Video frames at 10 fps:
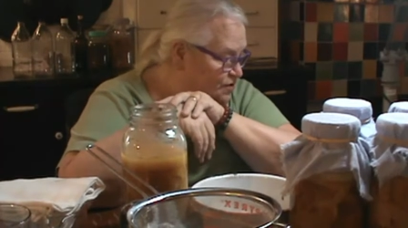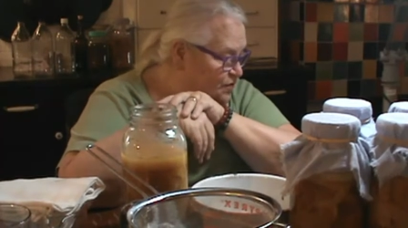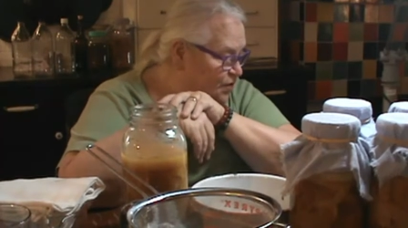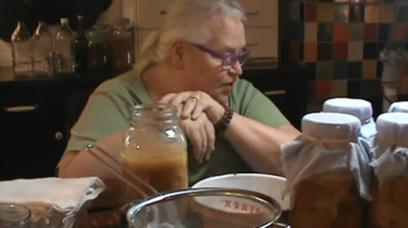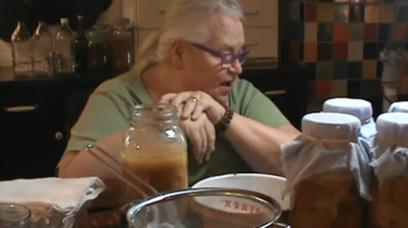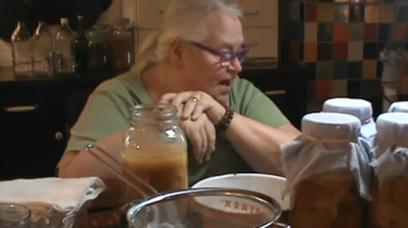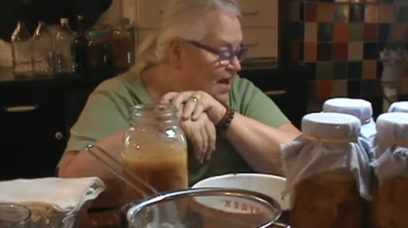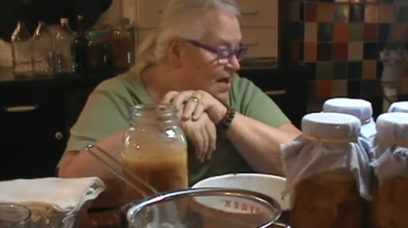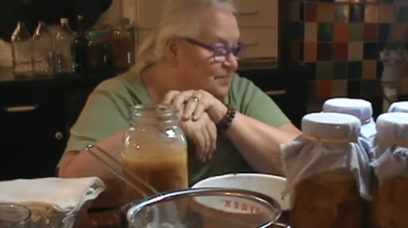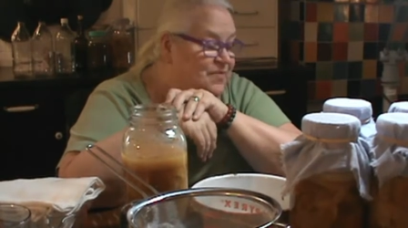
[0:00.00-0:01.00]
for
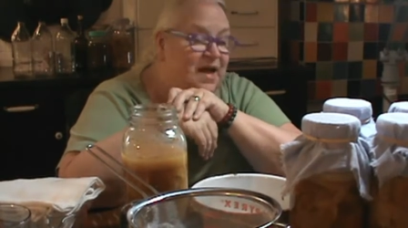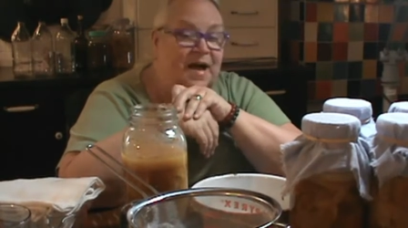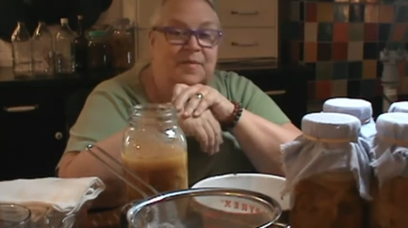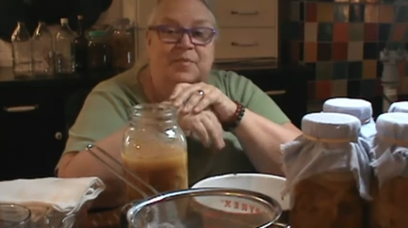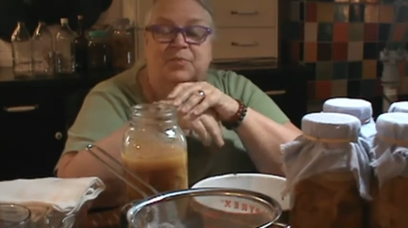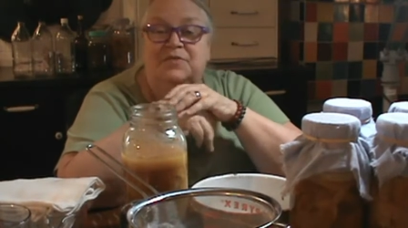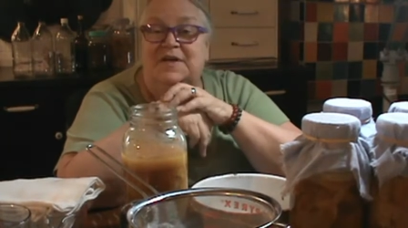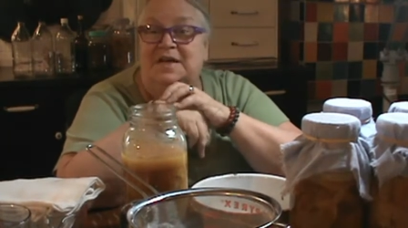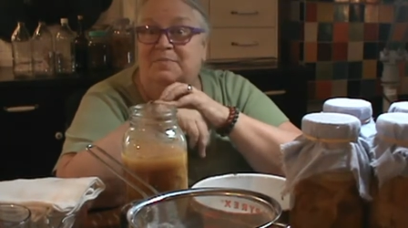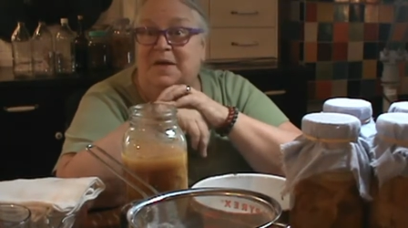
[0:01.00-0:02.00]

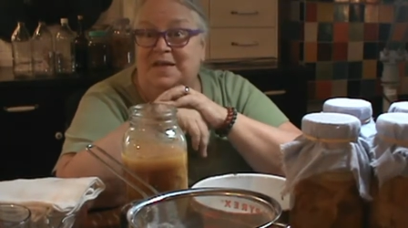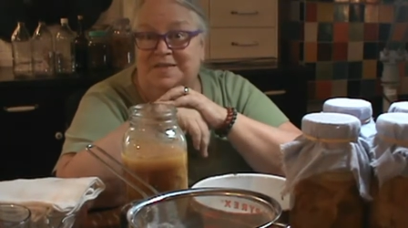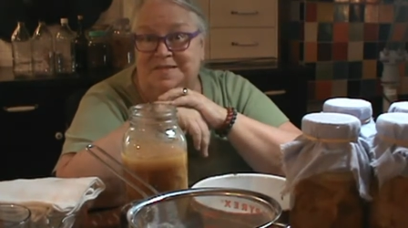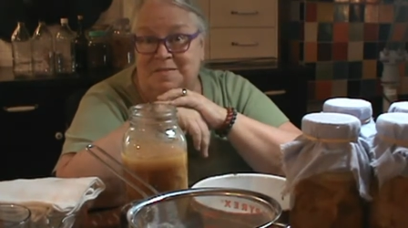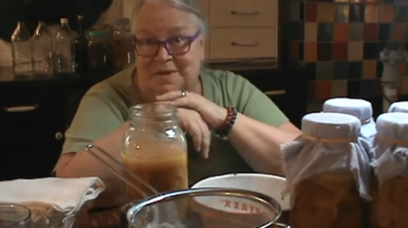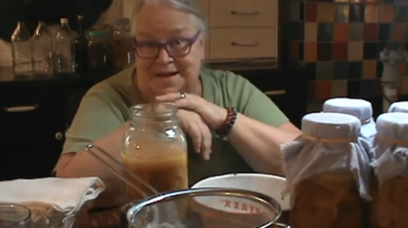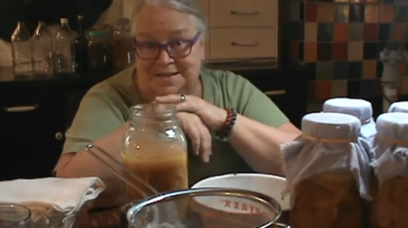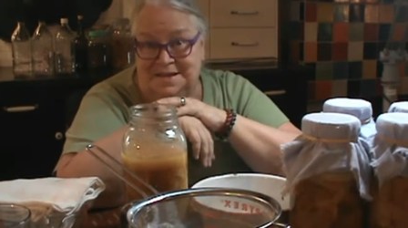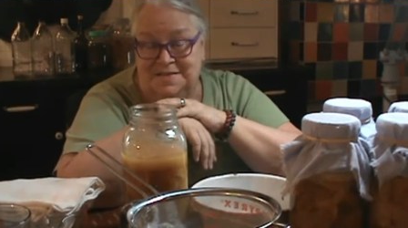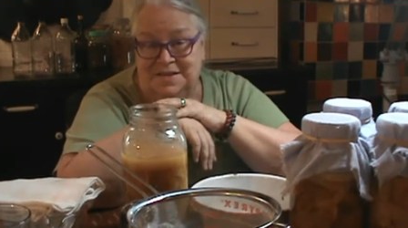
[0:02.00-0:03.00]
preventing pasty
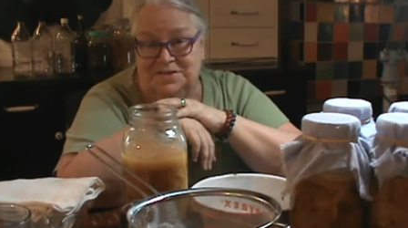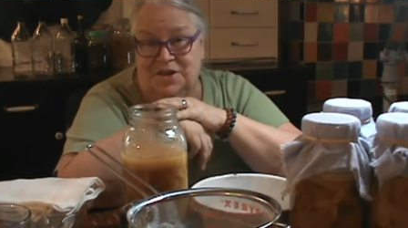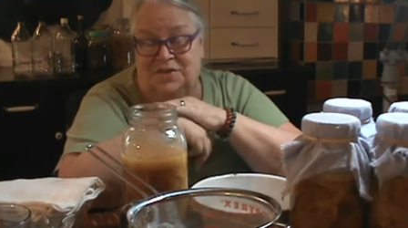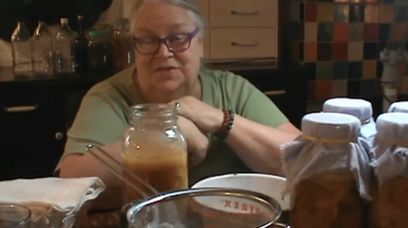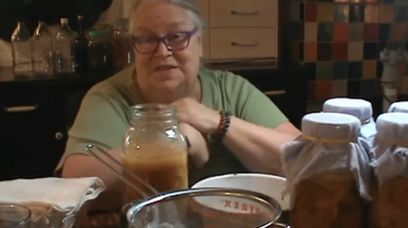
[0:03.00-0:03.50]
butt in the adults.